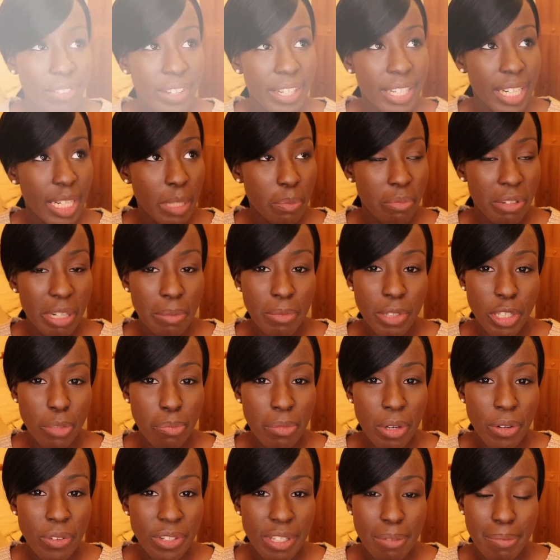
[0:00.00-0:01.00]
think that's pretty much
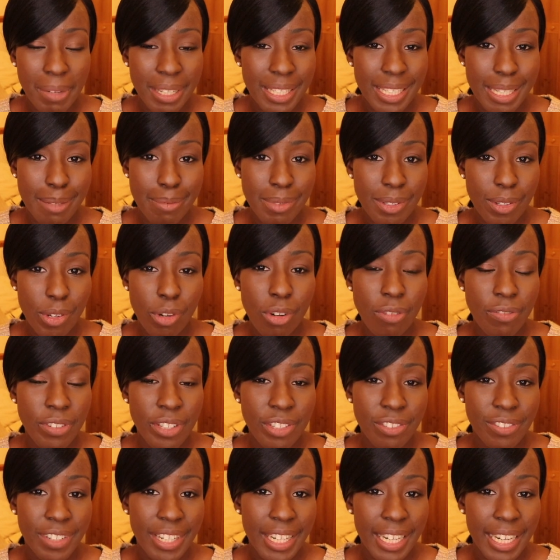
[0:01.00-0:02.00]
most of my tips
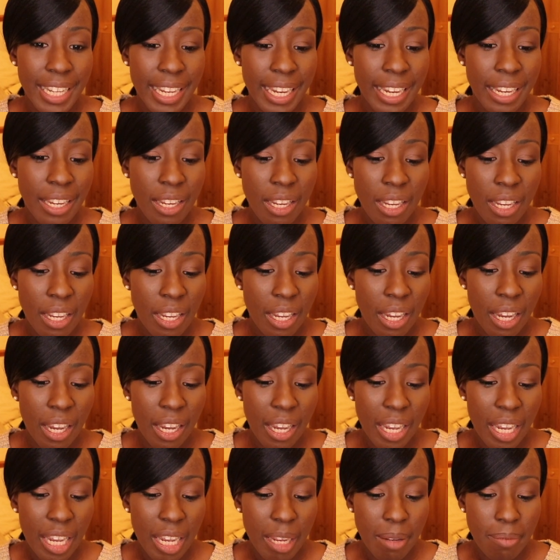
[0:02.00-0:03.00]
covered, really.
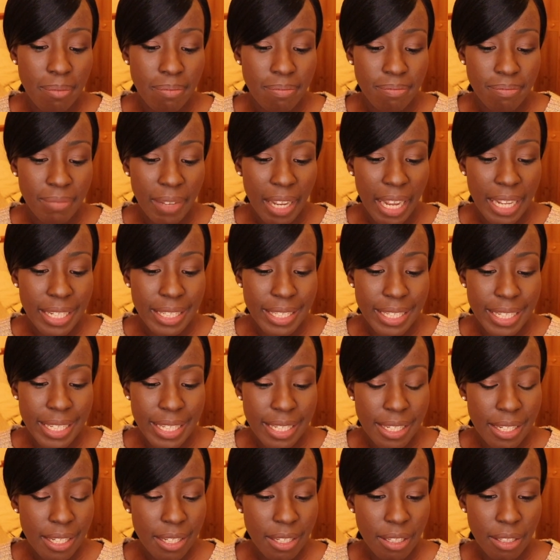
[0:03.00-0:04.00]
I
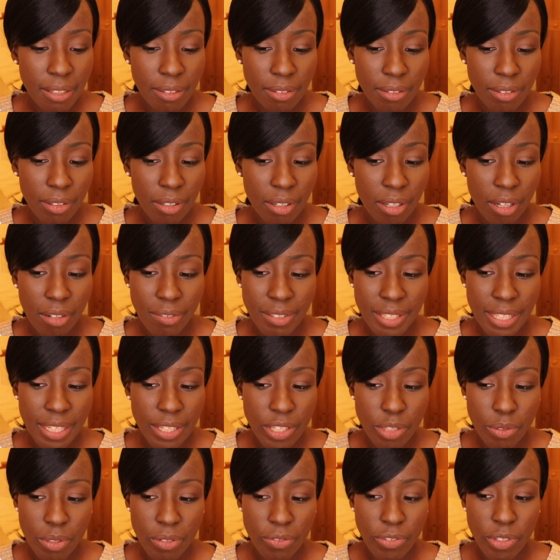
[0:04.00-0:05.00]
did obviously
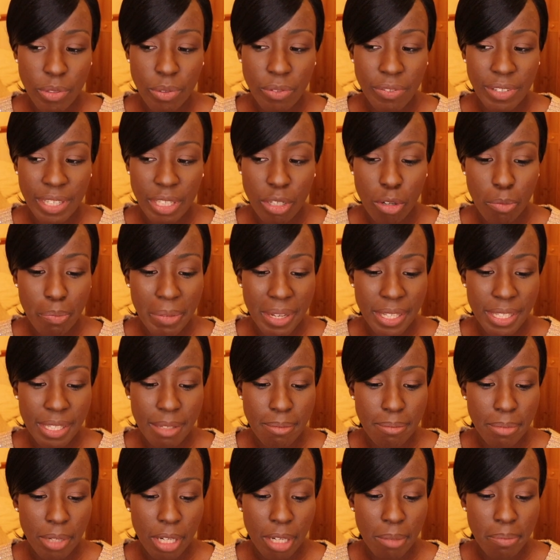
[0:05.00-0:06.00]
do a few other little bits
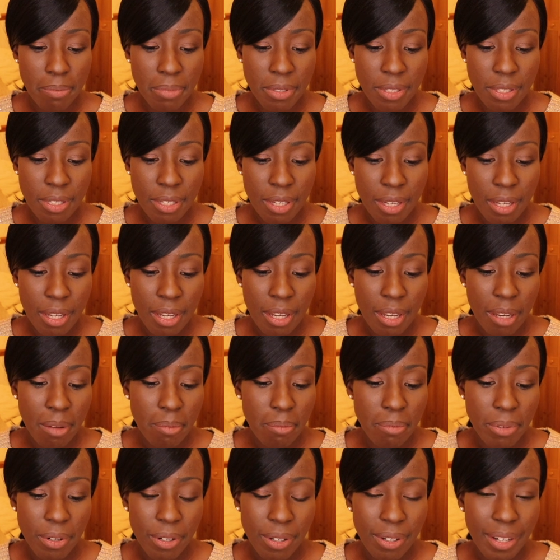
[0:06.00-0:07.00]
and bobs,
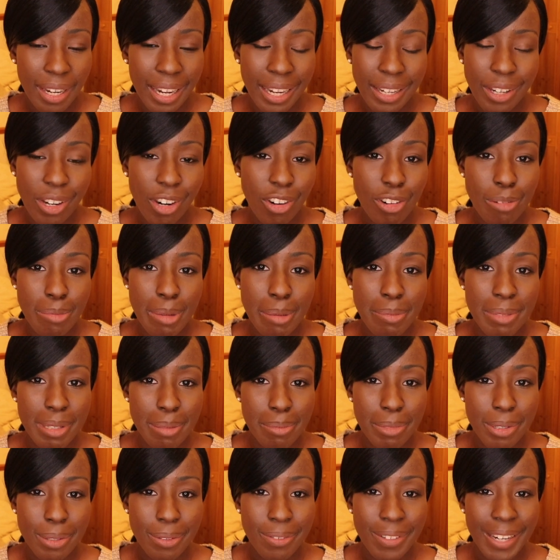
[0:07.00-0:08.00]
but I can't remember
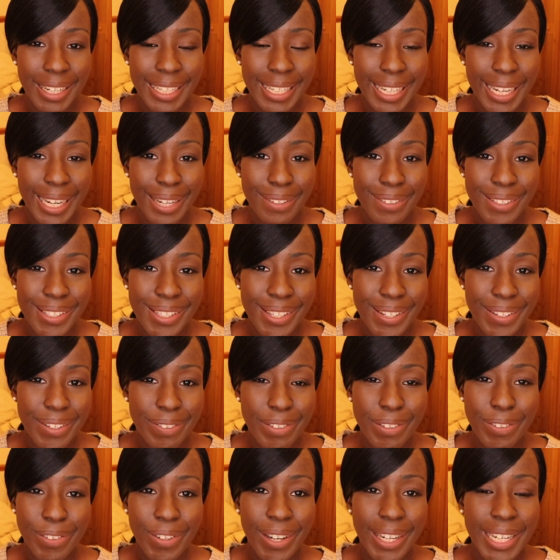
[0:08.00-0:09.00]
them all right now. So
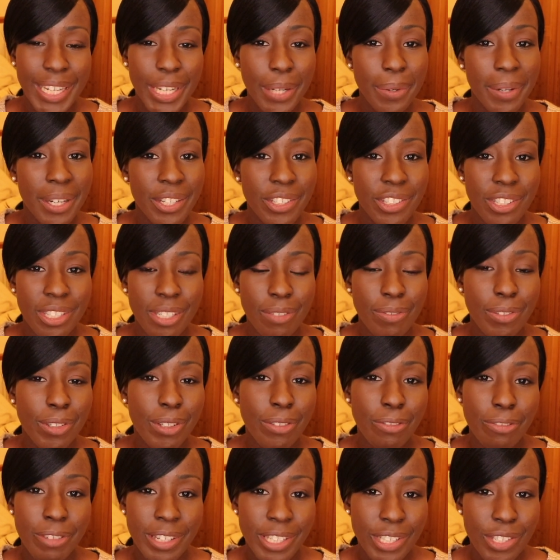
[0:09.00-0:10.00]
if you've got any questions,
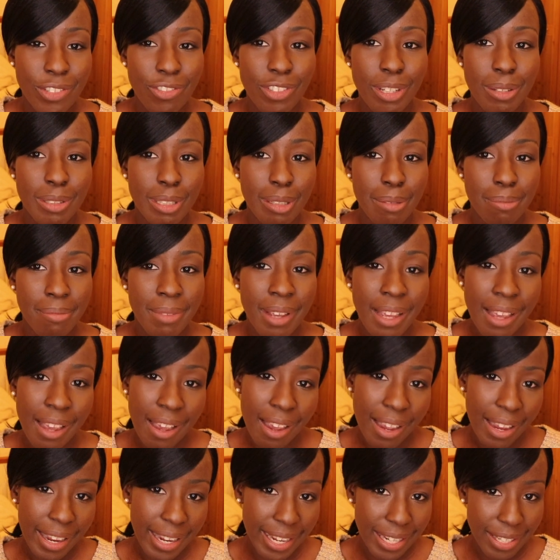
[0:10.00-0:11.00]
feel free to drop them
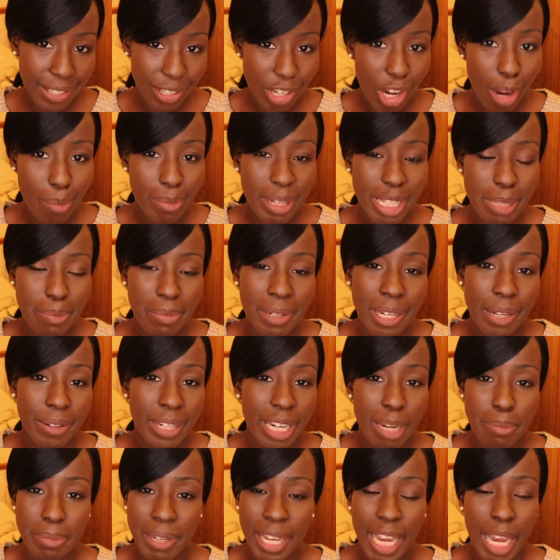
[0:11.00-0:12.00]
in the comments below
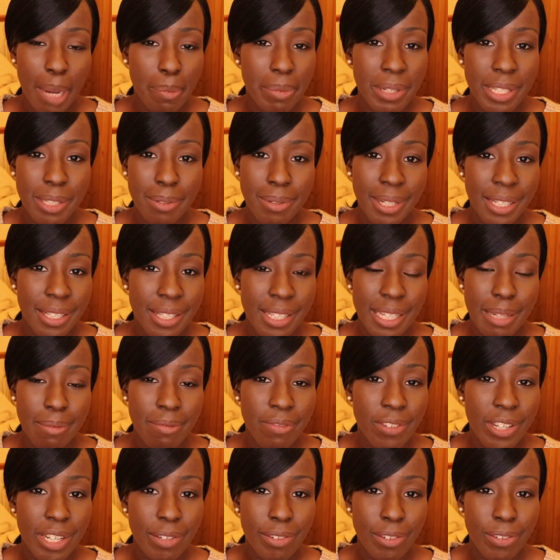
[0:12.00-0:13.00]
and I'll be happy to answer
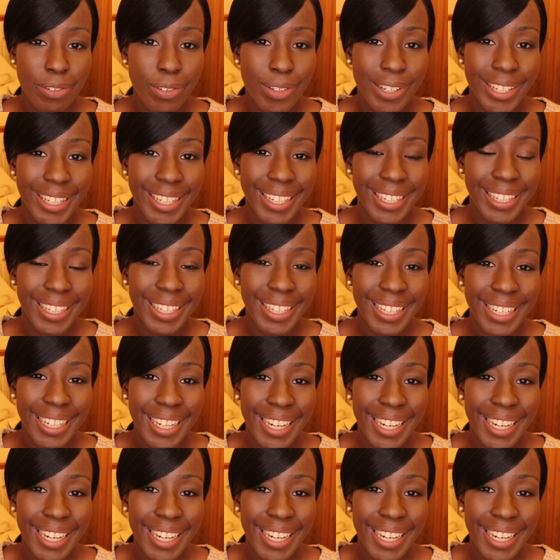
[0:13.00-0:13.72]
them further for you.